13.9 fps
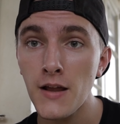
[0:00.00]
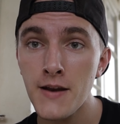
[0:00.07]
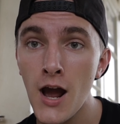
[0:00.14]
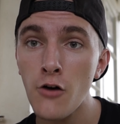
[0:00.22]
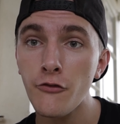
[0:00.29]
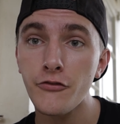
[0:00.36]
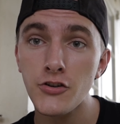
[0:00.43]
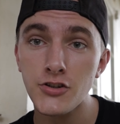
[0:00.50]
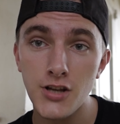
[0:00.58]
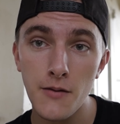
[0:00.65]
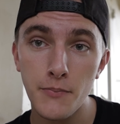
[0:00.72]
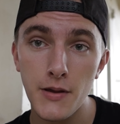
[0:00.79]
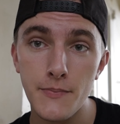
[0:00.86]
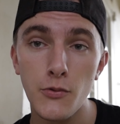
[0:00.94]
Now, for
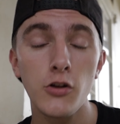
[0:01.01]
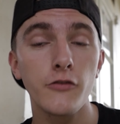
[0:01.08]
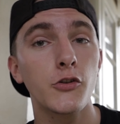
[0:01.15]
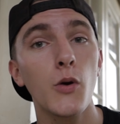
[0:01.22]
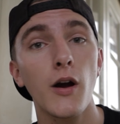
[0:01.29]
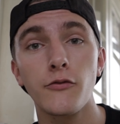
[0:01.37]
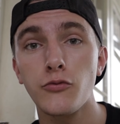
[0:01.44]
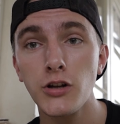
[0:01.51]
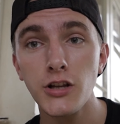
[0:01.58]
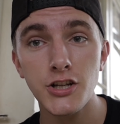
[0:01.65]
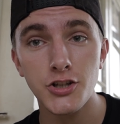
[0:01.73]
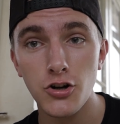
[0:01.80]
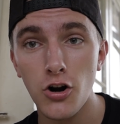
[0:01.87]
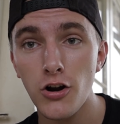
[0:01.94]
some people, if you have
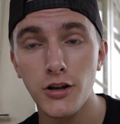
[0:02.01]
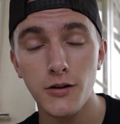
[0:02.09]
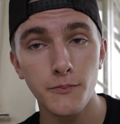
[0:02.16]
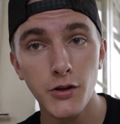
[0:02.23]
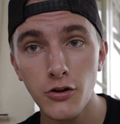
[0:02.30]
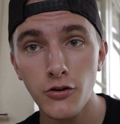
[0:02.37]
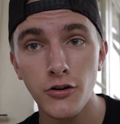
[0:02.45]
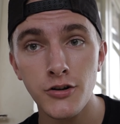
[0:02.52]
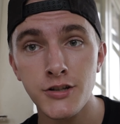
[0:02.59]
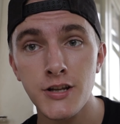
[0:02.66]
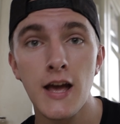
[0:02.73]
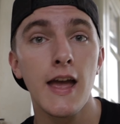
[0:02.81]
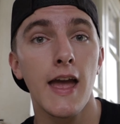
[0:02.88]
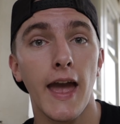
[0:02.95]
really strong computers